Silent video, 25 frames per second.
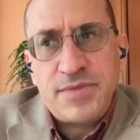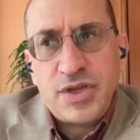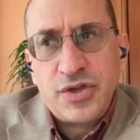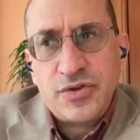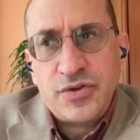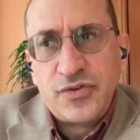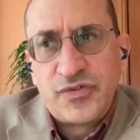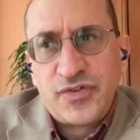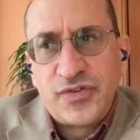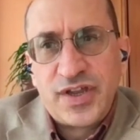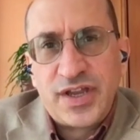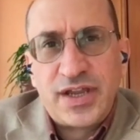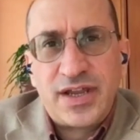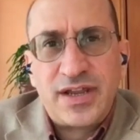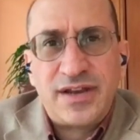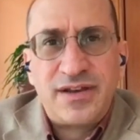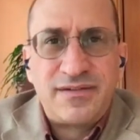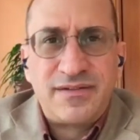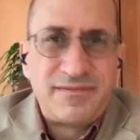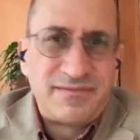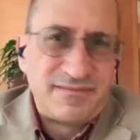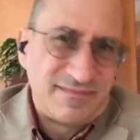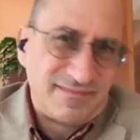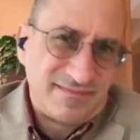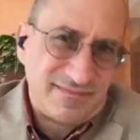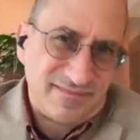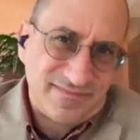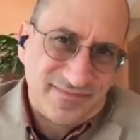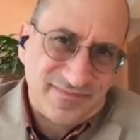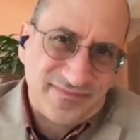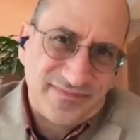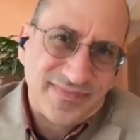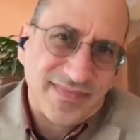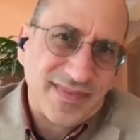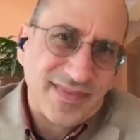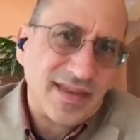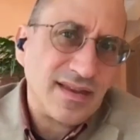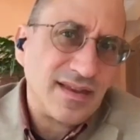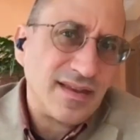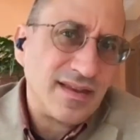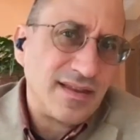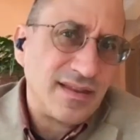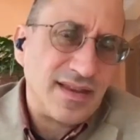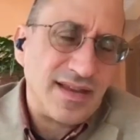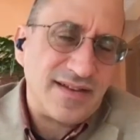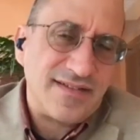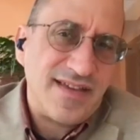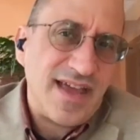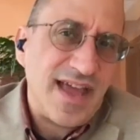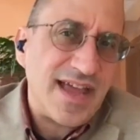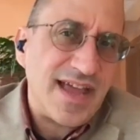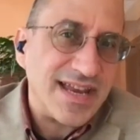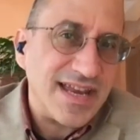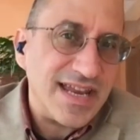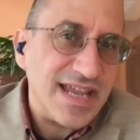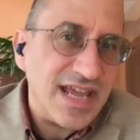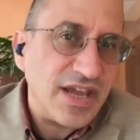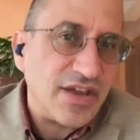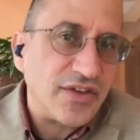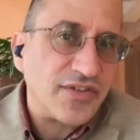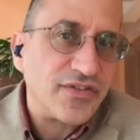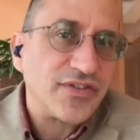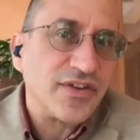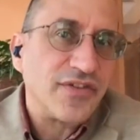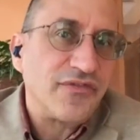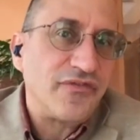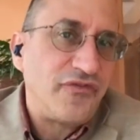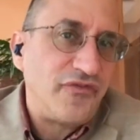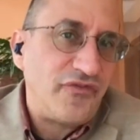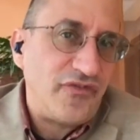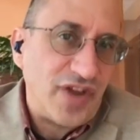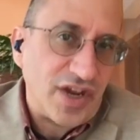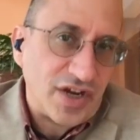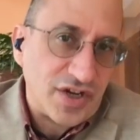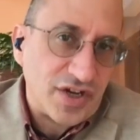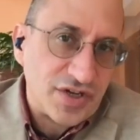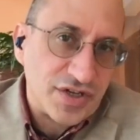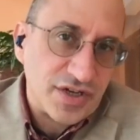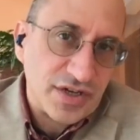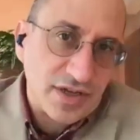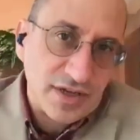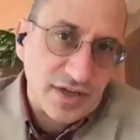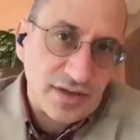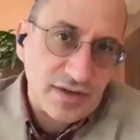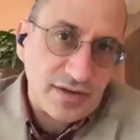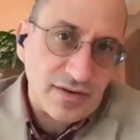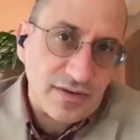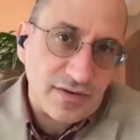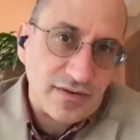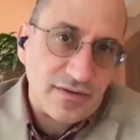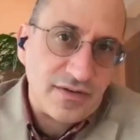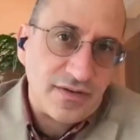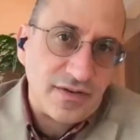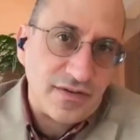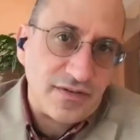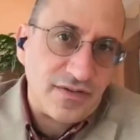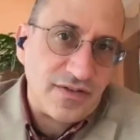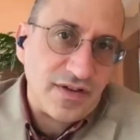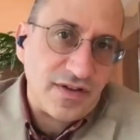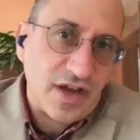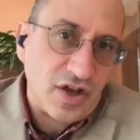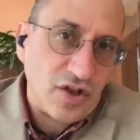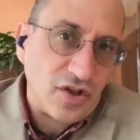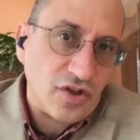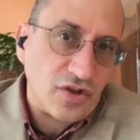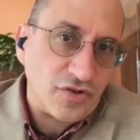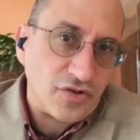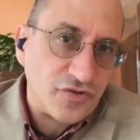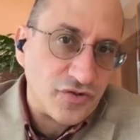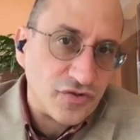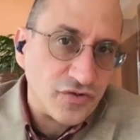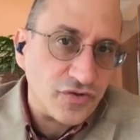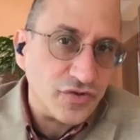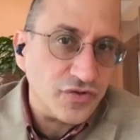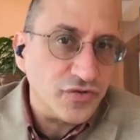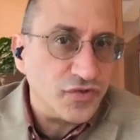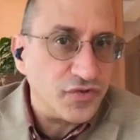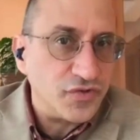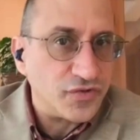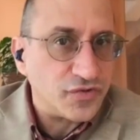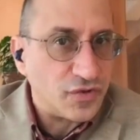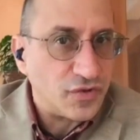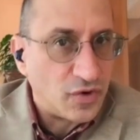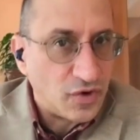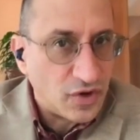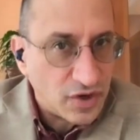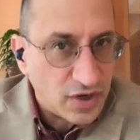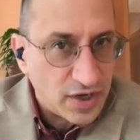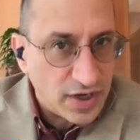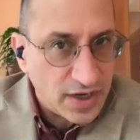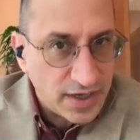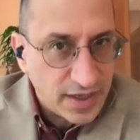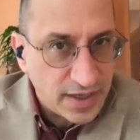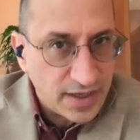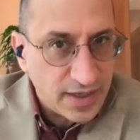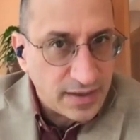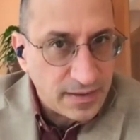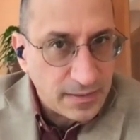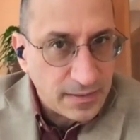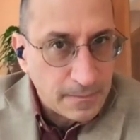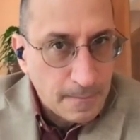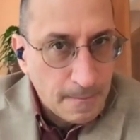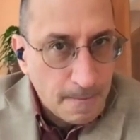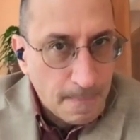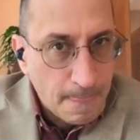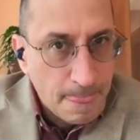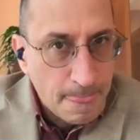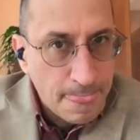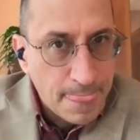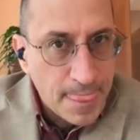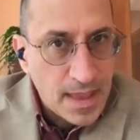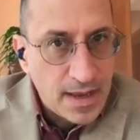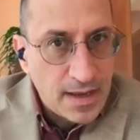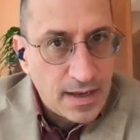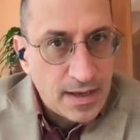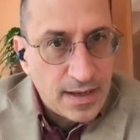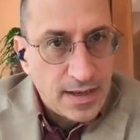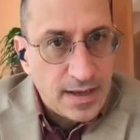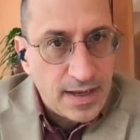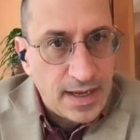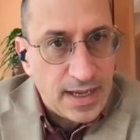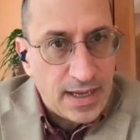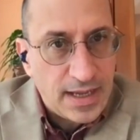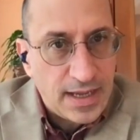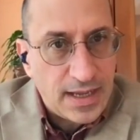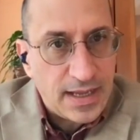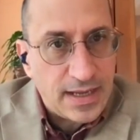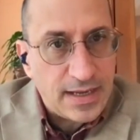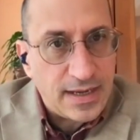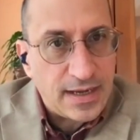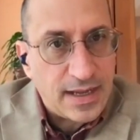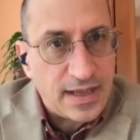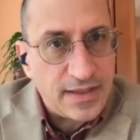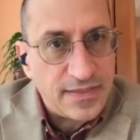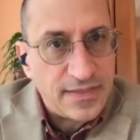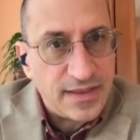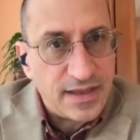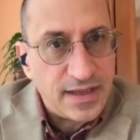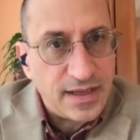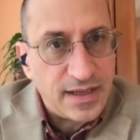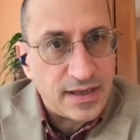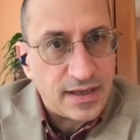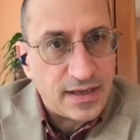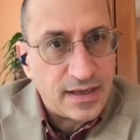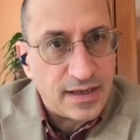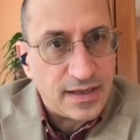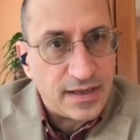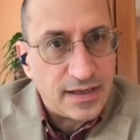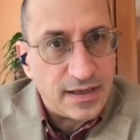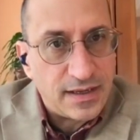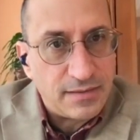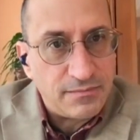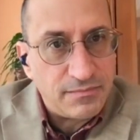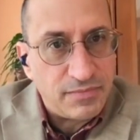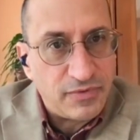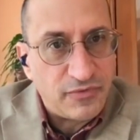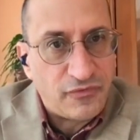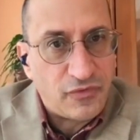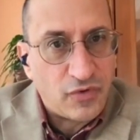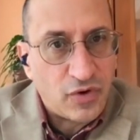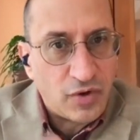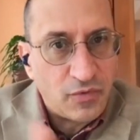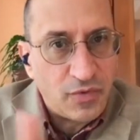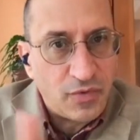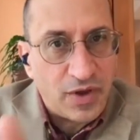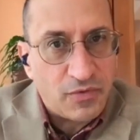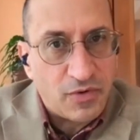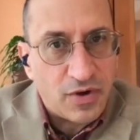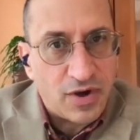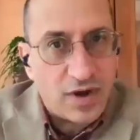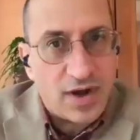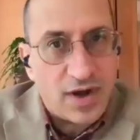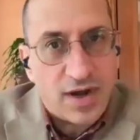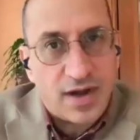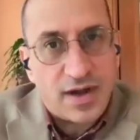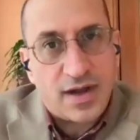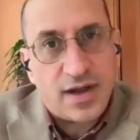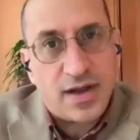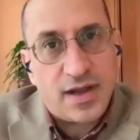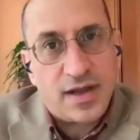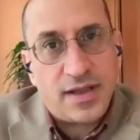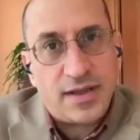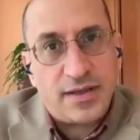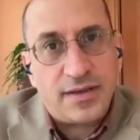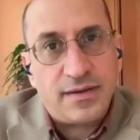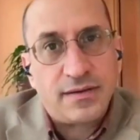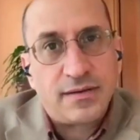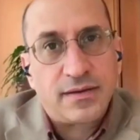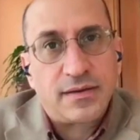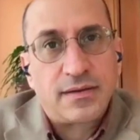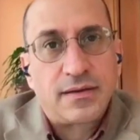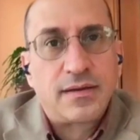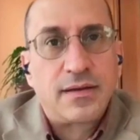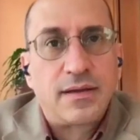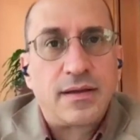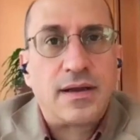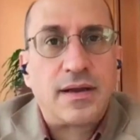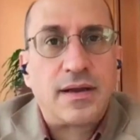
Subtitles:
I'm using the techniques of fiction to tell a true story. And I think before we were on